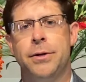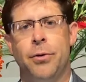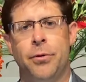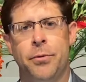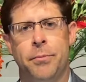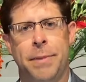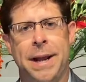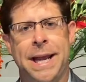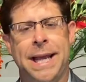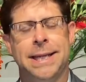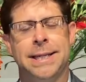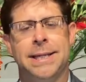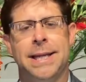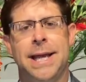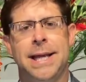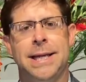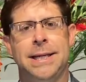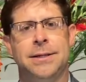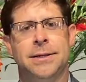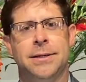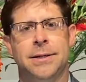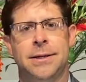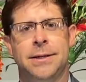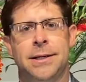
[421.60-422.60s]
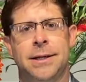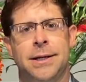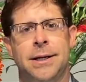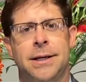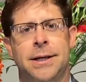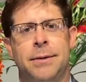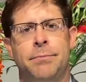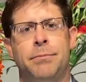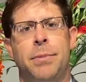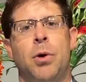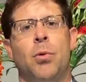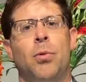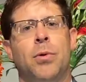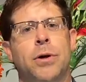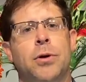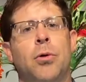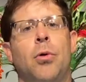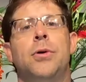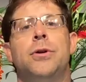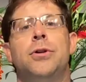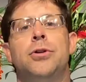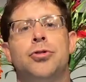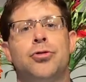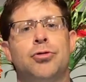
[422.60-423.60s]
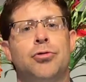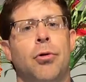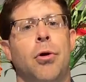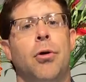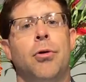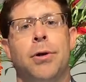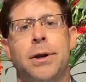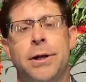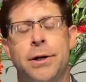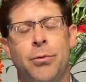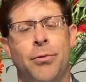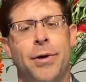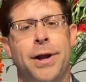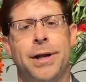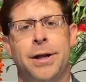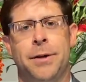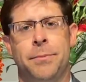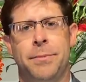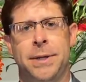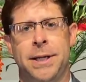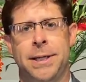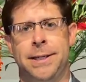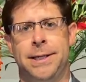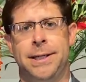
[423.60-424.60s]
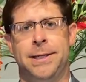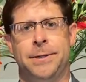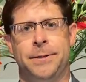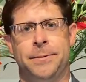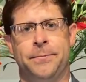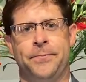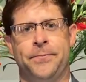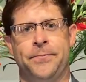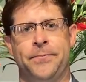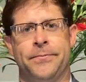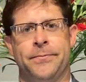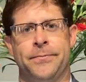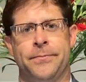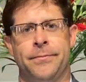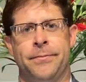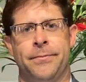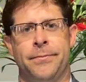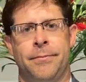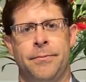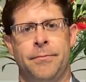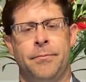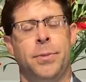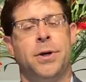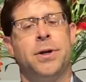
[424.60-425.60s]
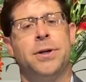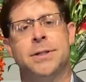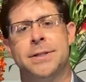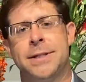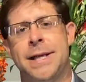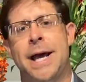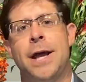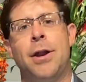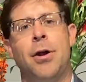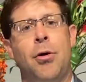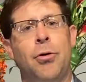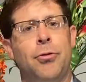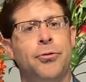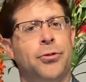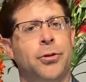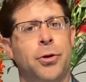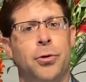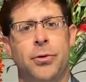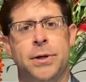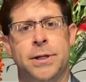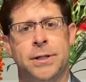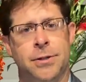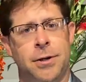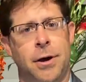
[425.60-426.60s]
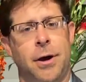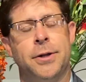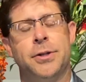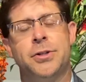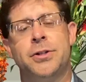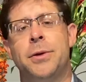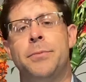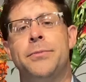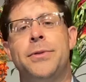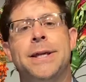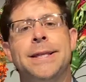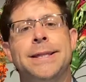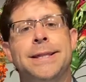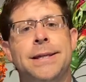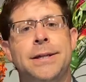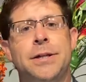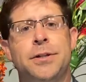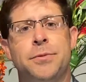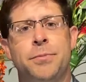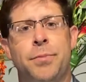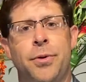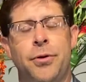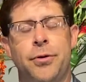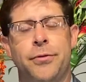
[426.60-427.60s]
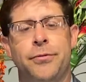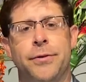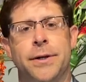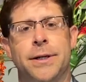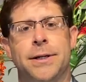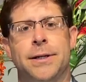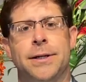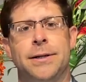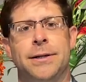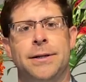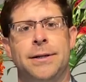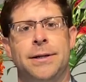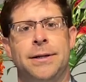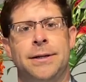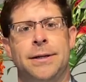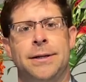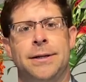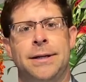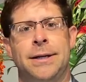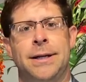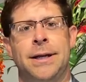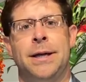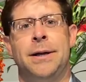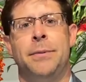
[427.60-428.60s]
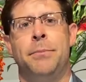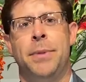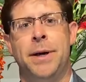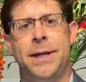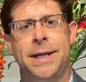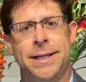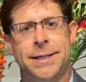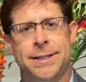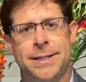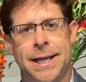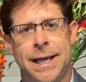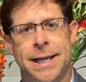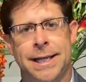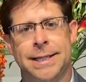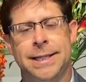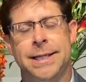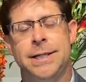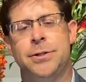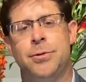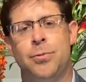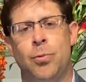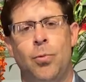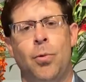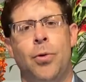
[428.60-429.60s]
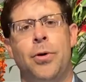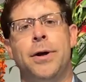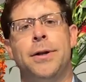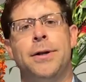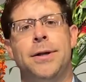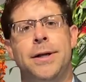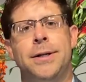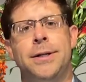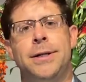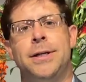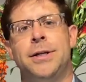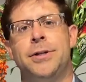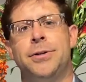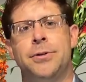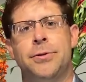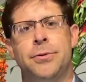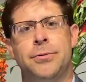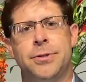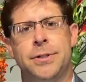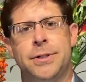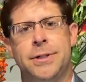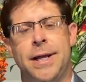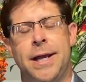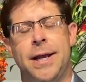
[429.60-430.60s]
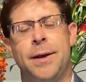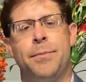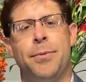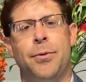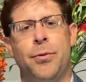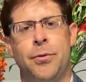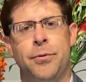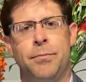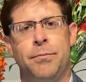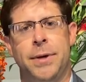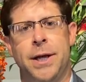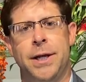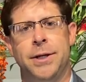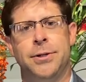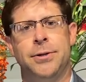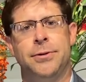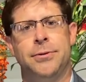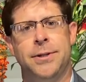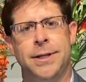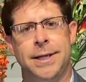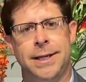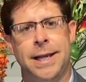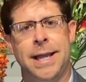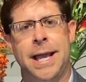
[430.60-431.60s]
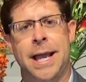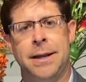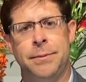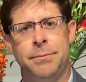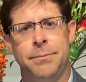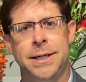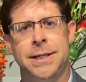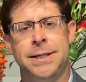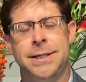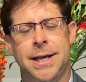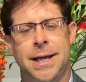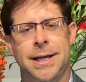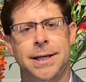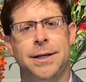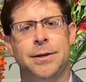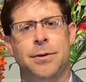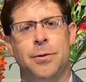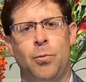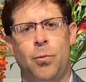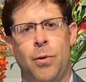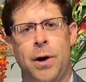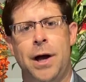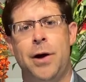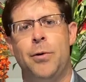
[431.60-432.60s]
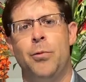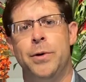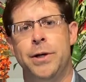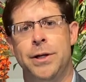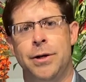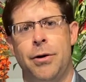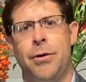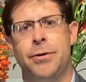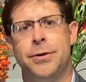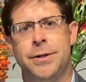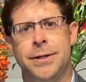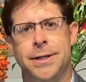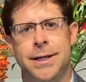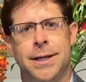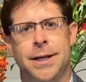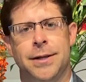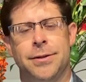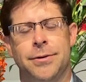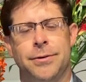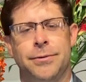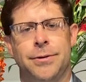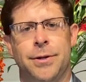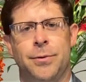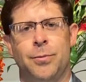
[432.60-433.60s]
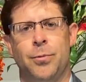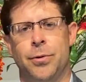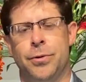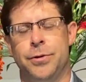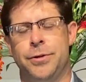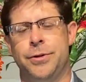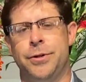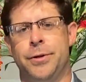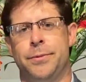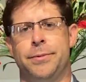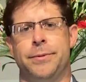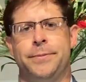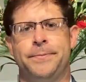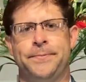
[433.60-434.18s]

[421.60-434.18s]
or mandate, but we're going to strongly recommend it, because that also is not something that is perfect. But it's at least one additional step or measure that can be taken while we are together in worship.